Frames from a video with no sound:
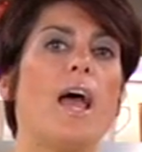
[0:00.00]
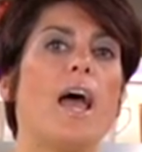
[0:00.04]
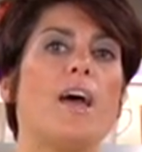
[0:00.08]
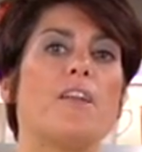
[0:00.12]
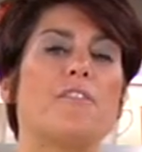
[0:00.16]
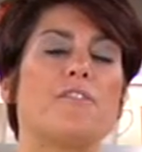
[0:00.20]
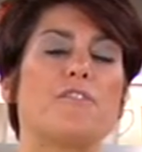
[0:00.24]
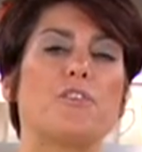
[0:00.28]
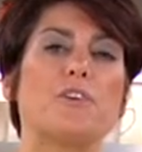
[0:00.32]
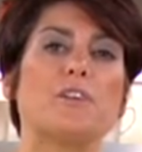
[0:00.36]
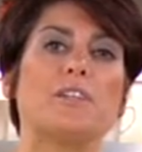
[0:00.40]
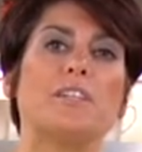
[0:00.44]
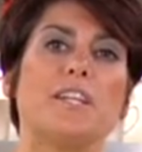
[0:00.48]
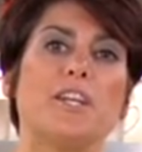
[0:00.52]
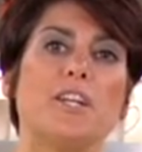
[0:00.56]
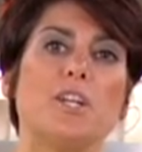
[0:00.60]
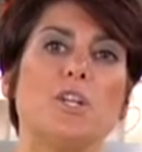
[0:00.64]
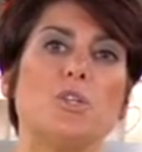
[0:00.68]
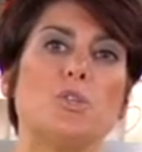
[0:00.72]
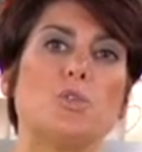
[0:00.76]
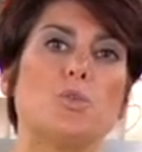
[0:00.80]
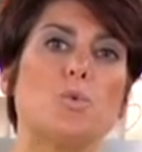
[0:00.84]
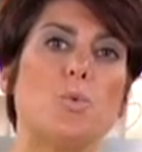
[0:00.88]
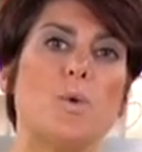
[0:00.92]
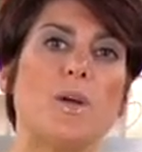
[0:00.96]
and for a
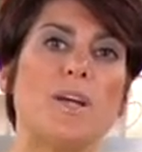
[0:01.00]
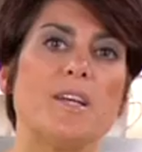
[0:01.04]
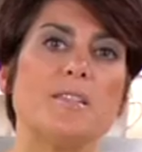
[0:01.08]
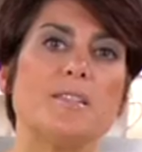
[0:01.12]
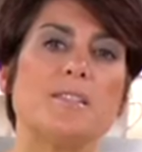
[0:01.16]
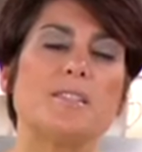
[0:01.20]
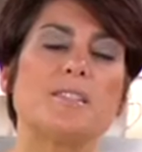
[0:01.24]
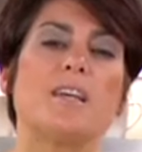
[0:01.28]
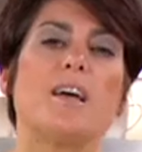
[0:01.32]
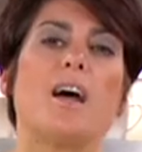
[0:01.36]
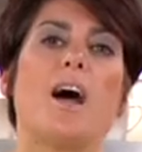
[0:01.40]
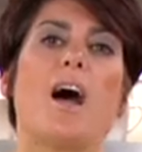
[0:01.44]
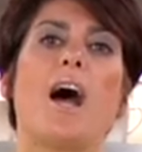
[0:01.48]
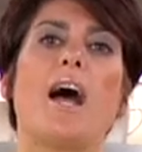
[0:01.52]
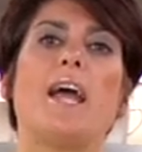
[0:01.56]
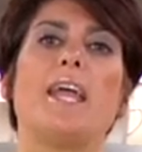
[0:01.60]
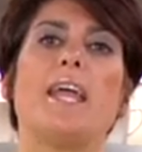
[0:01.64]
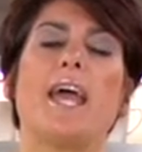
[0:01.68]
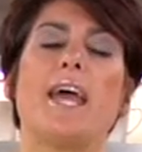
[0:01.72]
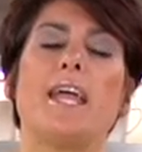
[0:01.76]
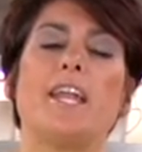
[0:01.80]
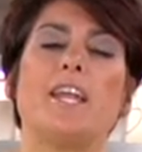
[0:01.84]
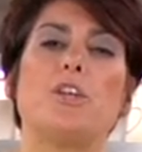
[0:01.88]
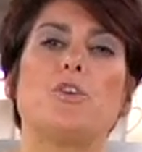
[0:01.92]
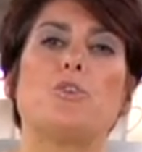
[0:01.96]
little twist, I
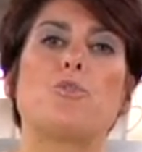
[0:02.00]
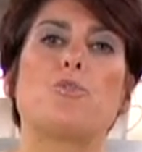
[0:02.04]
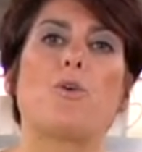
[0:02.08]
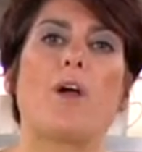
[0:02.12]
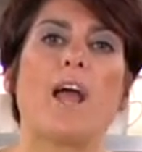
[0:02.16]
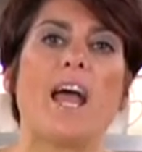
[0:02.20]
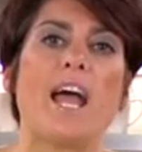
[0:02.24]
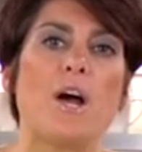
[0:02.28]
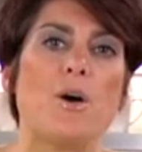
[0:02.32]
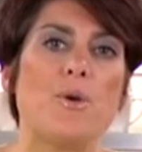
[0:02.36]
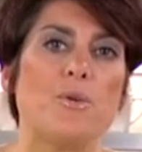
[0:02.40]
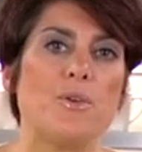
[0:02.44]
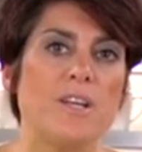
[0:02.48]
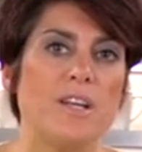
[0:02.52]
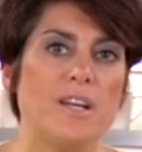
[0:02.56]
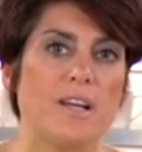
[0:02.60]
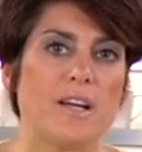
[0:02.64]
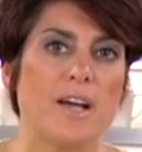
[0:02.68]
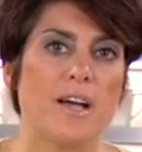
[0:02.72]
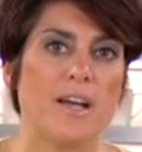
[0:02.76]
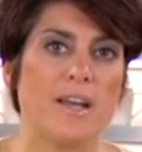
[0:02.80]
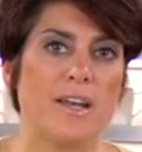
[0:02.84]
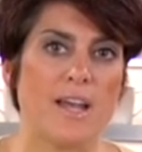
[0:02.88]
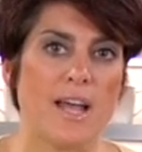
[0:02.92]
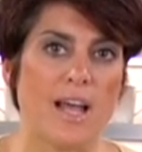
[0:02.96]
added ground
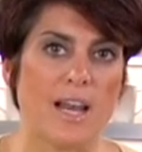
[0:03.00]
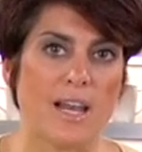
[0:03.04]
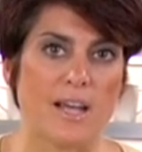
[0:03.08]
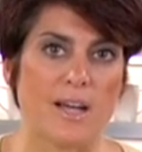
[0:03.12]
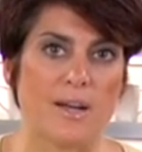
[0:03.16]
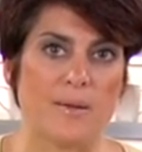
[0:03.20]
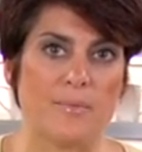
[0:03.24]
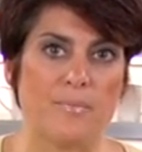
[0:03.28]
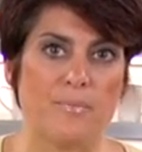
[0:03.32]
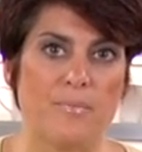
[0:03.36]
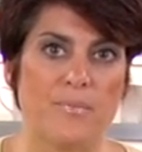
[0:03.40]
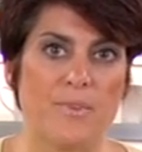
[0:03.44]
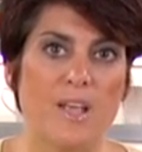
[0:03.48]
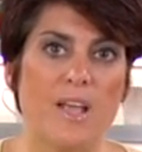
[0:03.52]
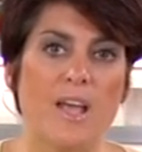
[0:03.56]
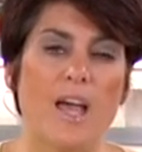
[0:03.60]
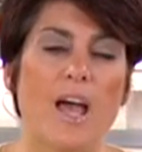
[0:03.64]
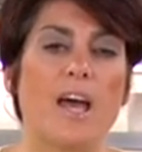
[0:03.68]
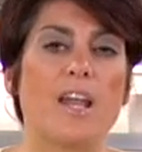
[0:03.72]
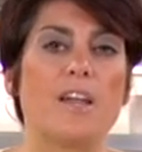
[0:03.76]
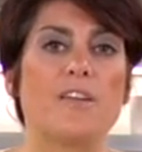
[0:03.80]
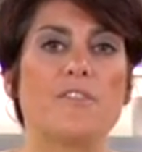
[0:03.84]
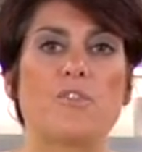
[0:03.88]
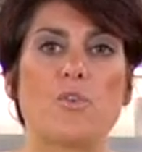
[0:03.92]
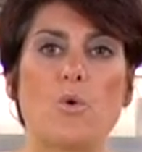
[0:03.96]
canela.
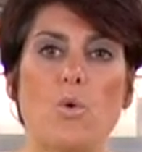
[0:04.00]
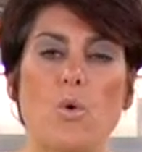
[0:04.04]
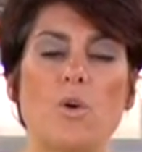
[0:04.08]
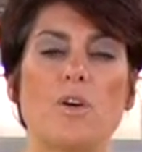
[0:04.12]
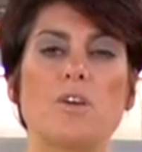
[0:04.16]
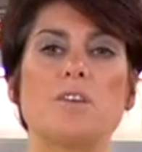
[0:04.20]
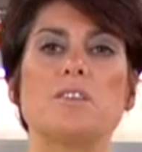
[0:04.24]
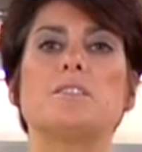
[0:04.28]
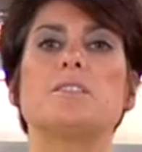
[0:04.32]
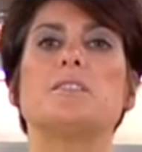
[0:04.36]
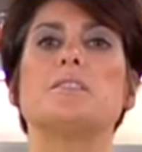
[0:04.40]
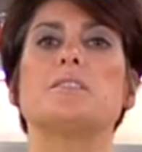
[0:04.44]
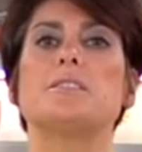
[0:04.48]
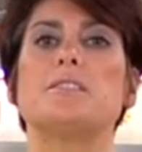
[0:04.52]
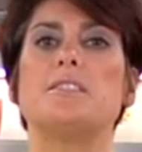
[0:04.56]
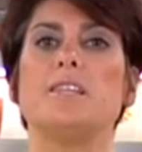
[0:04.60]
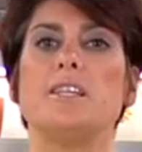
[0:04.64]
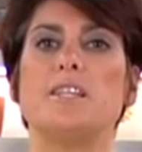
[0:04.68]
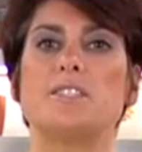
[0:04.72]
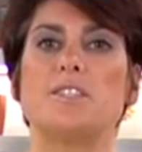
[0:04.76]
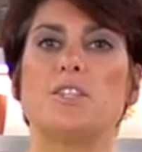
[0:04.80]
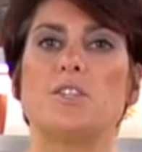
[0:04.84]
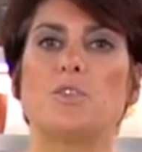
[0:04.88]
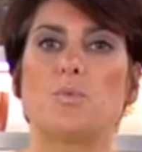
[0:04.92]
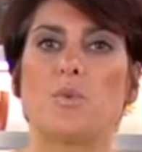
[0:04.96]
And of course,
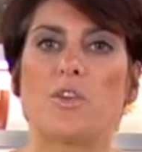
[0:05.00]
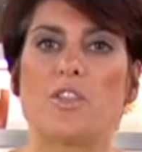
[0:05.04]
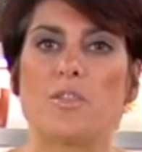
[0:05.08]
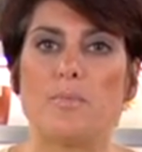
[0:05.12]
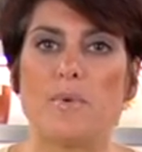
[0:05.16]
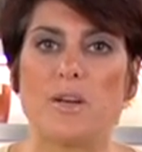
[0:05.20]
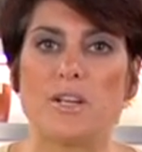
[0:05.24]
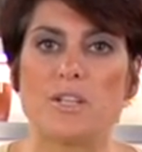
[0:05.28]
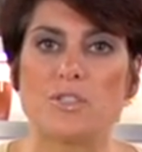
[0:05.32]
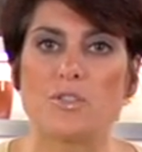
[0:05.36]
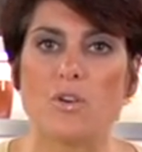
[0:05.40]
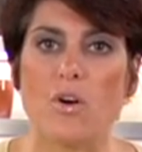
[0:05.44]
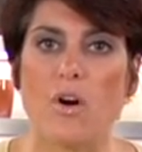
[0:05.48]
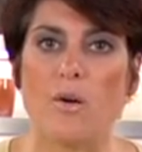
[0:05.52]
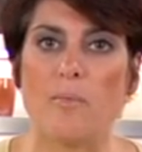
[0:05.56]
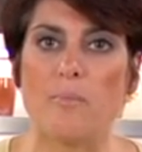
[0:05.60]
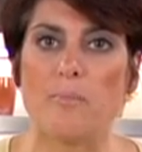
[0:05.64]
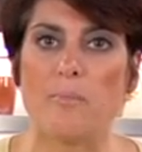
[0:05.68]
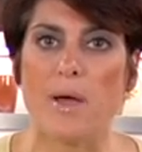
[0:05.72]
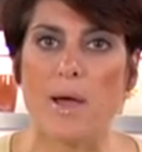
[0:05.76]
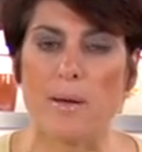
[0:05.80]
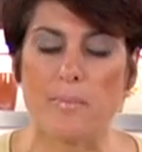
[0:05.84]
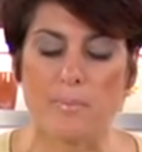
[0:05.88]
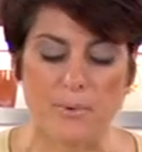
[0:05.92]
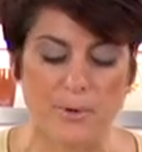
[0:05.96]
seasoned with my salt
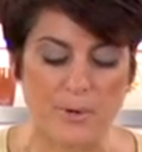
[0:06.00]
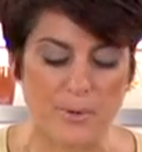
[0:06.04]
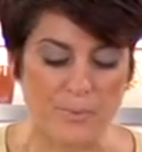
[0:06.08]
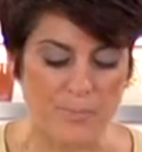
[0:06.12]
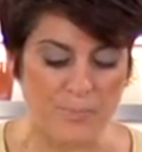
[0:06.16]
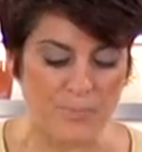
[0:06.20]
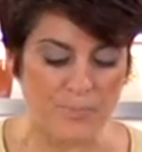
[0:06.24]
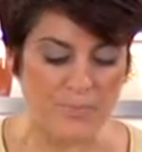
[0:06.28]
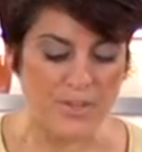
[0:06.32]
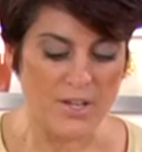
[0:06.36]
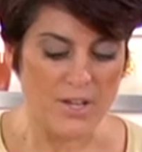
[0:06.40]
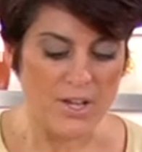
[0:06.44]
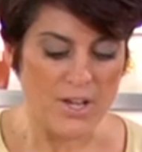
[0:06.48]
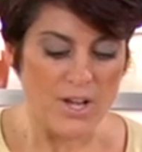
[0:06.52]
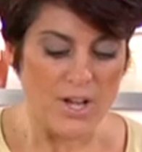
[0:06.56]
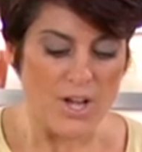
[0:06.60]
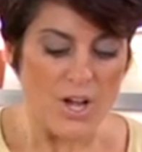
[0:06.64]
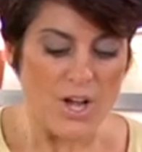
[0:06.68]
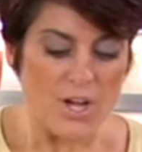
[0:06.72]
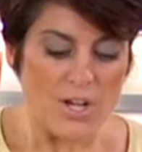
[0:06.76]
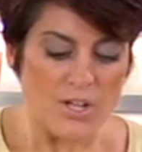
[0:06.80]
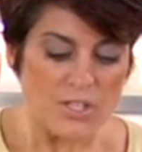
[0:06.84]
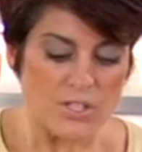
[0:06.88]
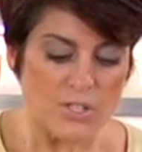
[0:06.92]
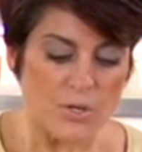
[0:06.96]
and pepper.
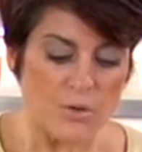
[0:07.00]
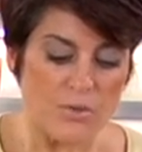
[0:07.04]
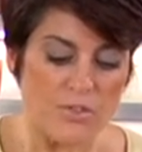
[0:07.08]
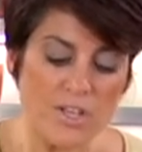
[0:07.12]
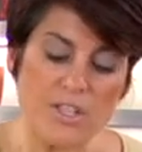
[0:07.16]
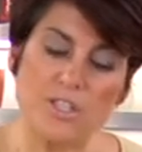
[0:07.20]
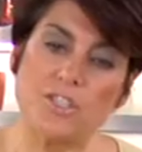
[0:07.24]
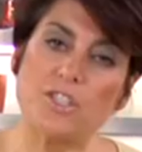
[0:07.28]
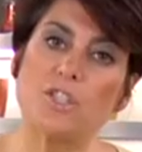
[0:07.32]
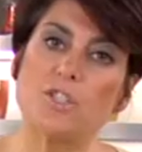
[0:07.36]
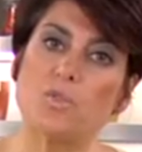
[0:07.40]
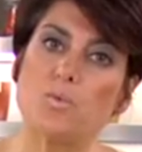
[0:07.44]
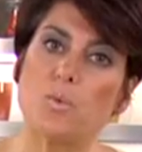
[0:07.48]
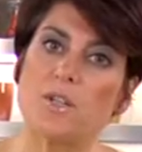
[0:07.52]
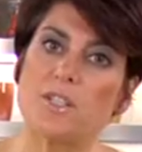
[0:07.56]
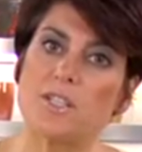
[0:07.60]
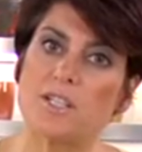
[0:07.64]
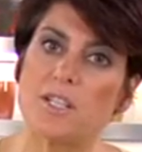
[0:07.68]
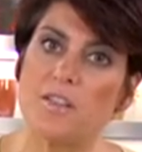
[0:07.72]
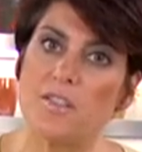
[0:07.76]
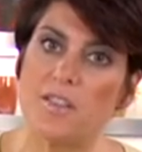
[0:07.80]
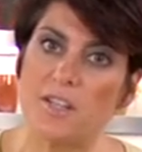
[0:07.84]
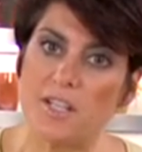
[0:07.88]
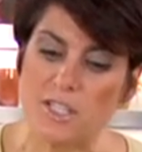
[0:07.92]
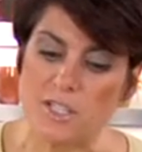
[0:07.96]
So this is what's
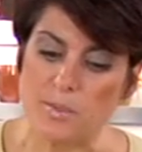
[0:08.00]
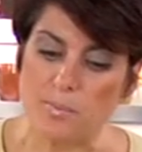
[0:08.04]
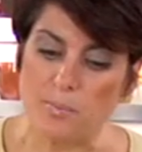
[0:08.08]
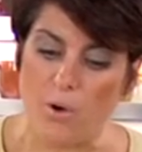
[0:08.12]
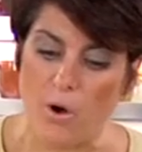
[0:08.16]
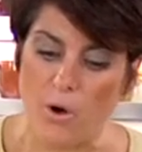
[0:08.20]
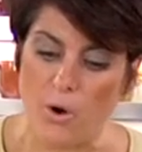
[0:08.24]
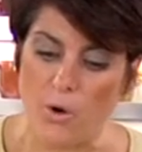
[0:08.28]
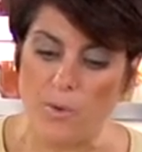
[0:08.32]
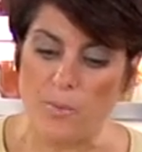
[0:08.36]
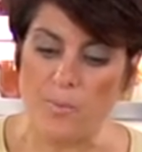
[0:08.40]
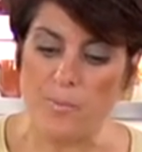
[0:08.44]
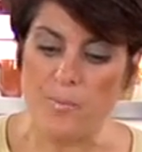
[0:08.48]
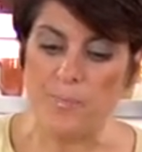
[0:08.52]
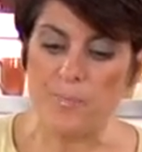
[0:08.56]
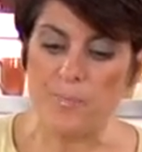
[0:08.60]
in this bowl.